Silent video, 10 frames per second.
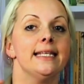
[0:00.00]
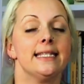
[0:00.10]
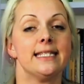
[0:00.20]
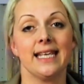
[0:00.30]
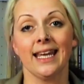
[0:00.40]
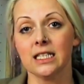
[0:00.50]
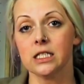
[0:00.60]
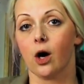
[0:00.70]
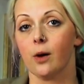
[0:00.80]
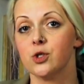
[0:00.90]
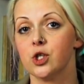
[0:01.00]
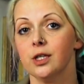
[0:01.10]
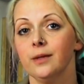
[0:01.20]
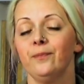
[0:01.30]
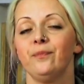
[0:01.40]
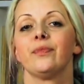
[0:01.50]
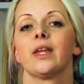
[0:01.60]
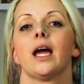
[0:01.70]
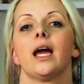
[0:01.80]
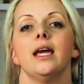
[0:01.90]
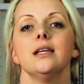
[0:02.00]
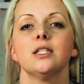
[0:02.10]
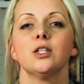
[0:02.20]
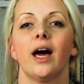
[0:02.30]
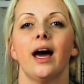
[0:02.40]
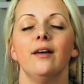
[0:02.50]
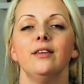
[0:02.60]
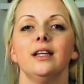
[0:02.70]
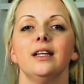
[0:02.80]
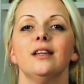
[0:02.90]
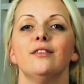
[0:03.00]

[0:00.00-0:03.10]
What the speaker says: Second option is to have it in